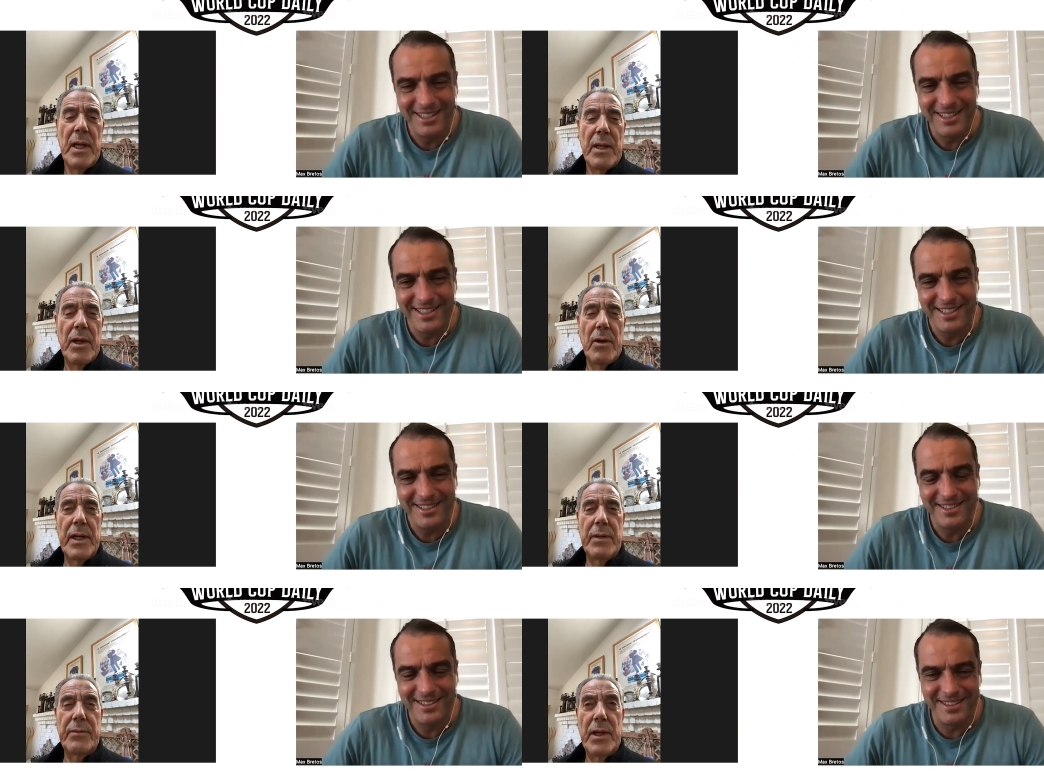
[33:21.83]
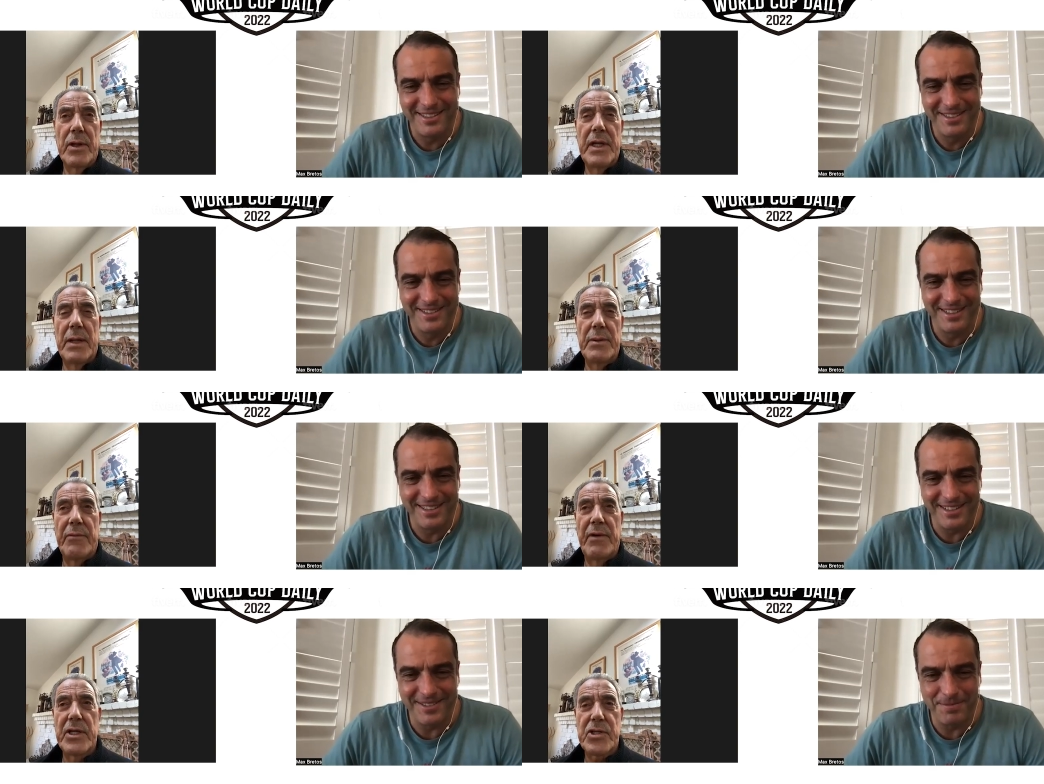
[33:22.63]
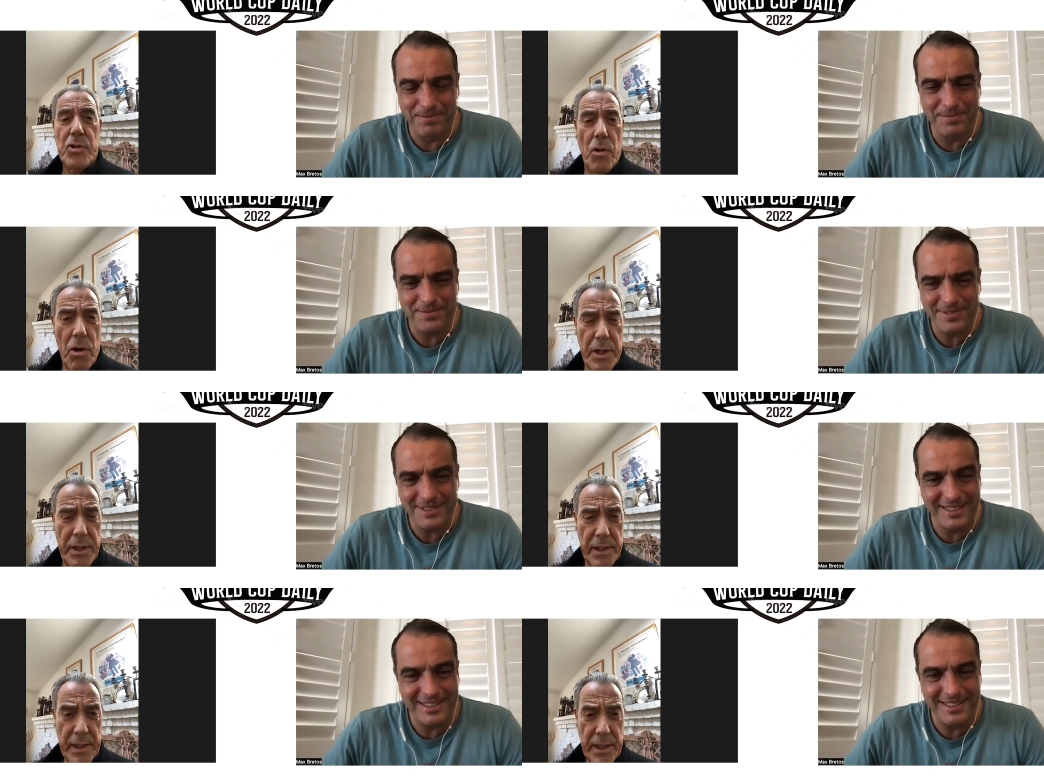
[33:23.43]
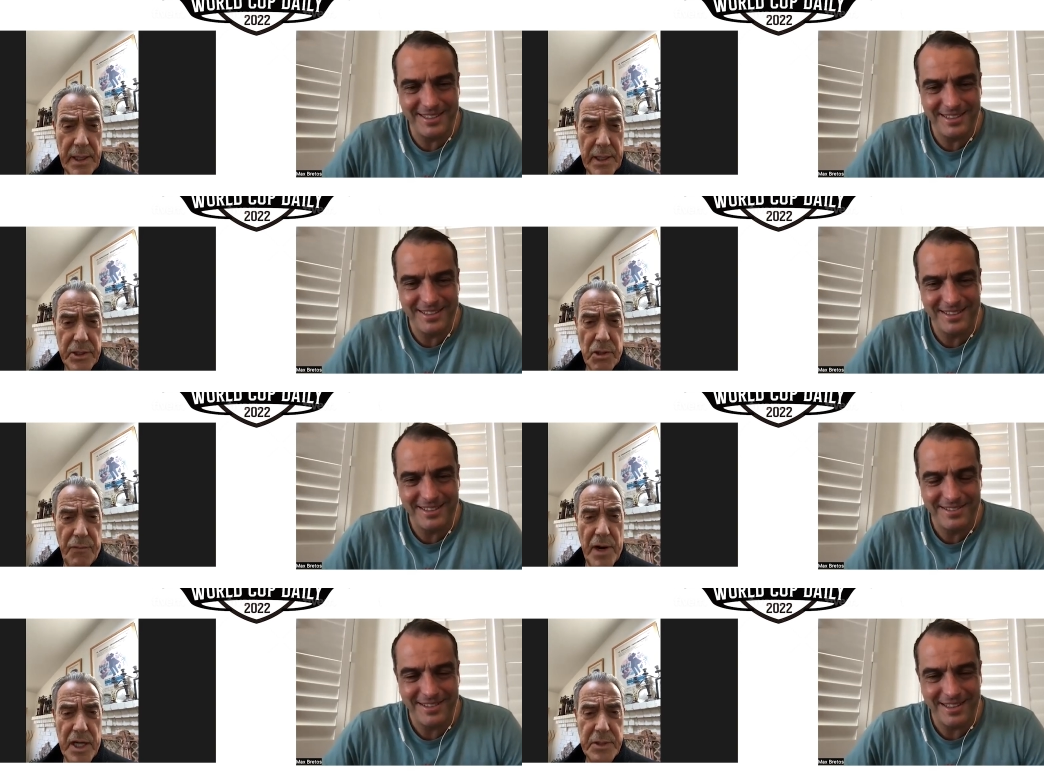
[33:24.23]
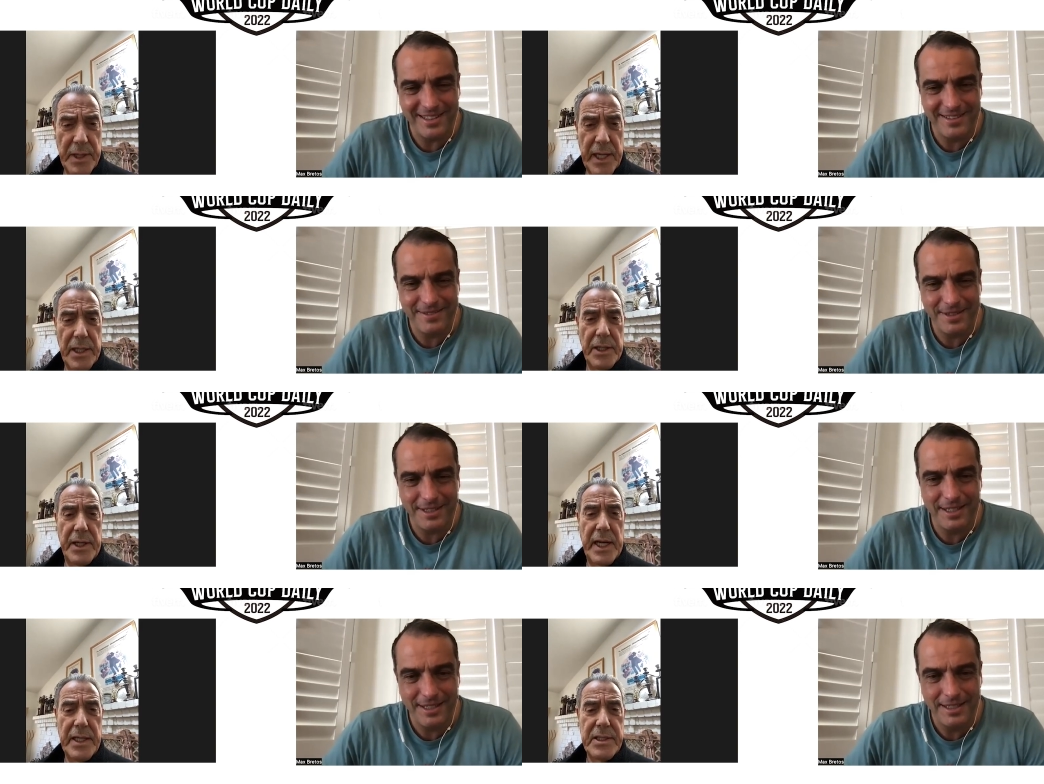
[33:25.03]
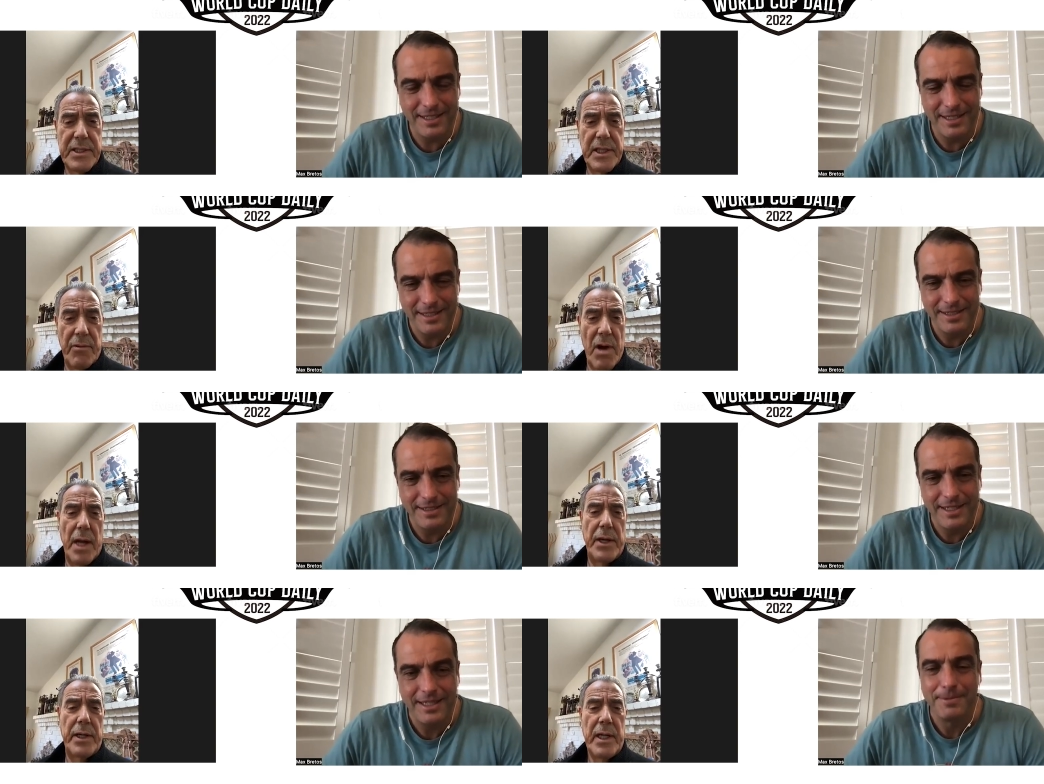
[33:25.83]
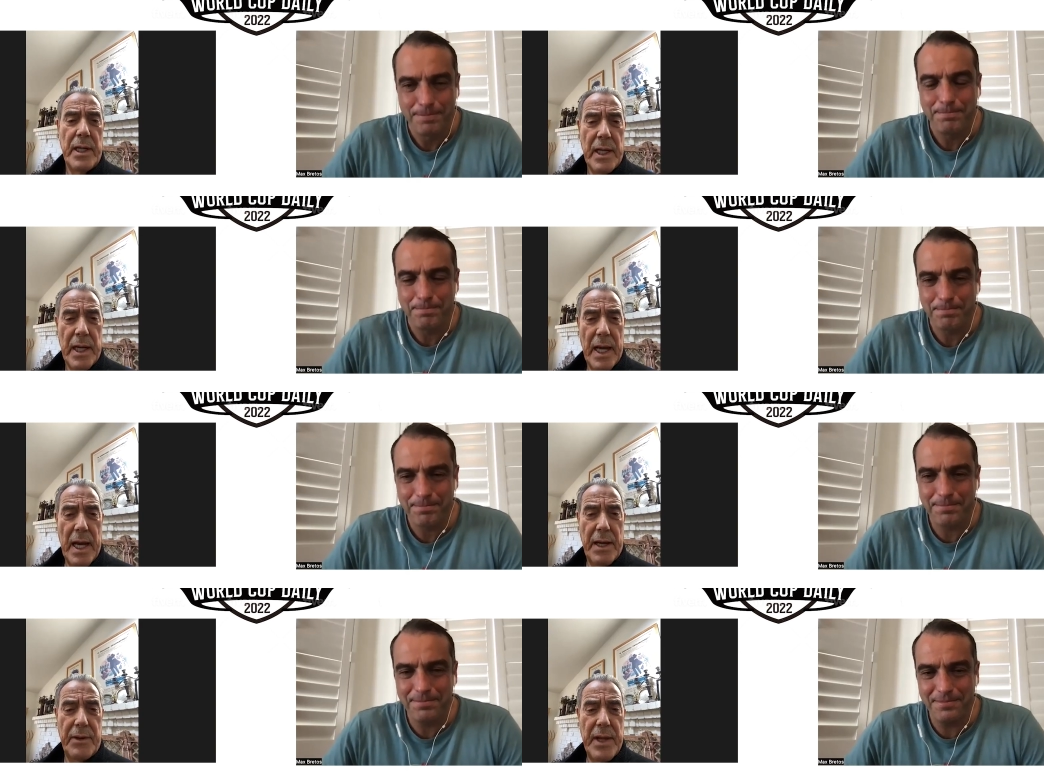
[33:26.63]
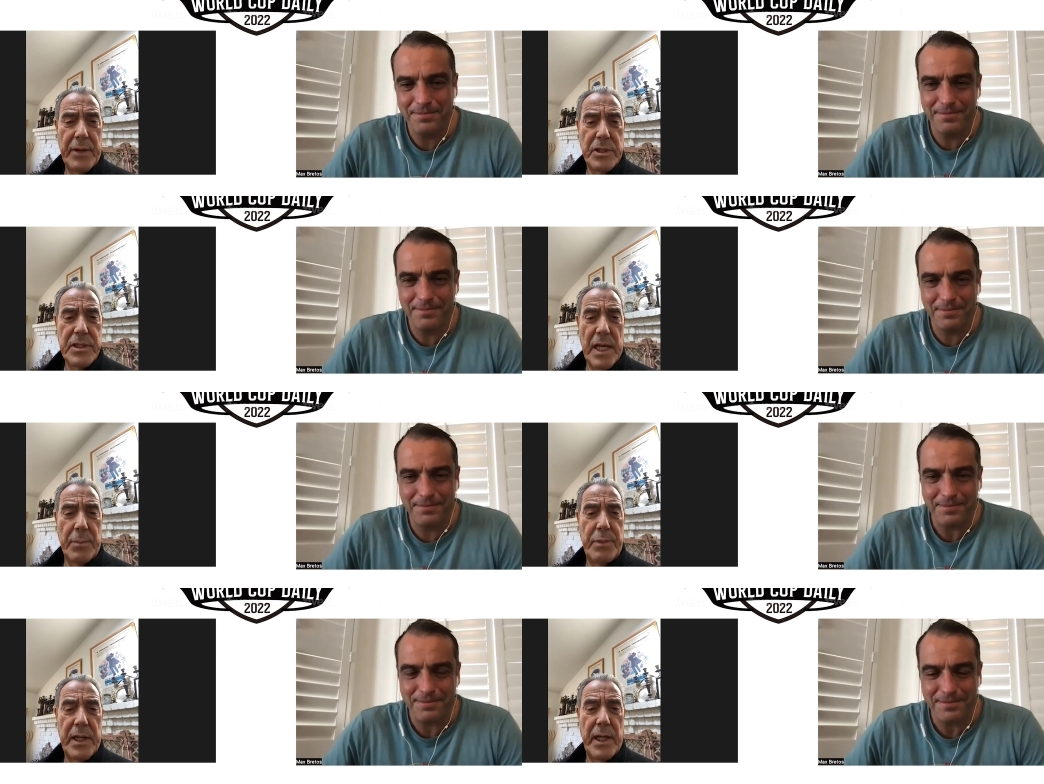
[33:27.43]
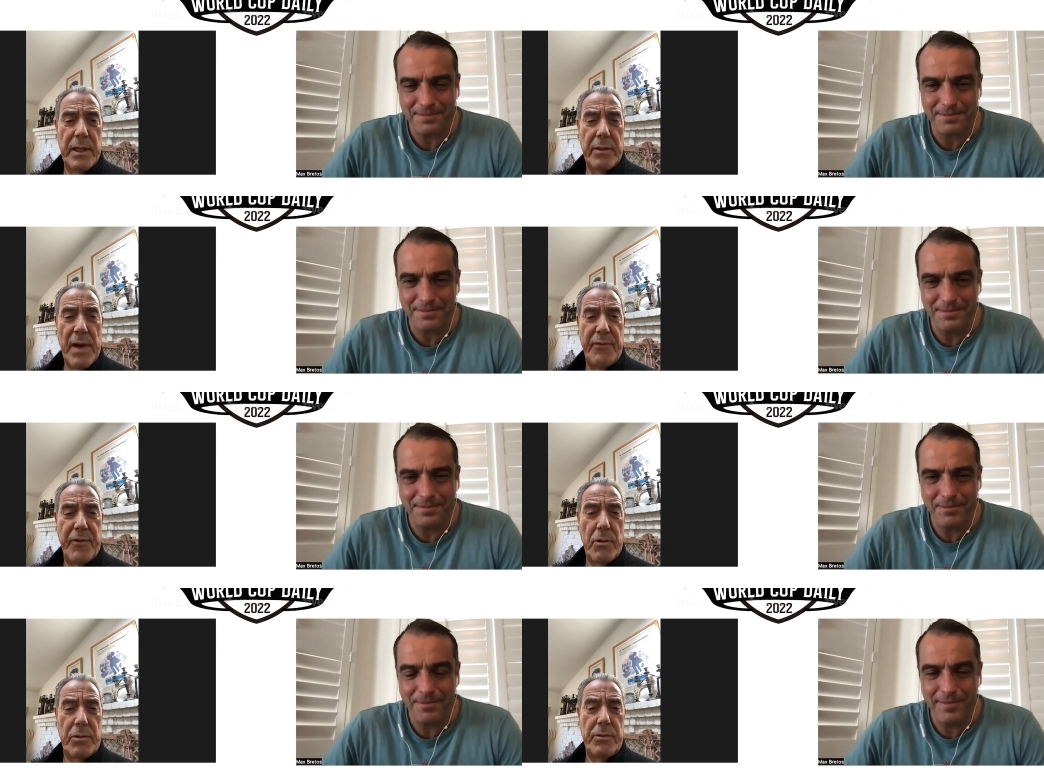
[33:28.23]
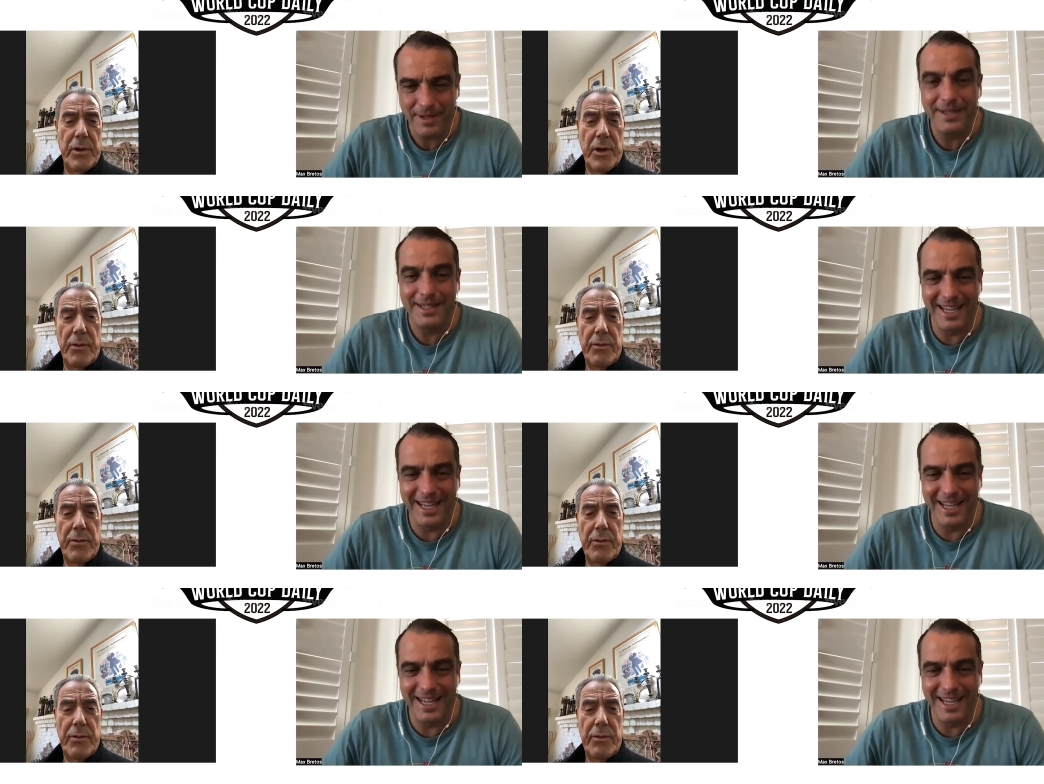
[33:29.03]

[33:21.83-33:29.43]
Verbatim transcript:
Speaker 1: the only the only team that really scored so far has been England against Iran, and that was like picking ripe fruit. You know,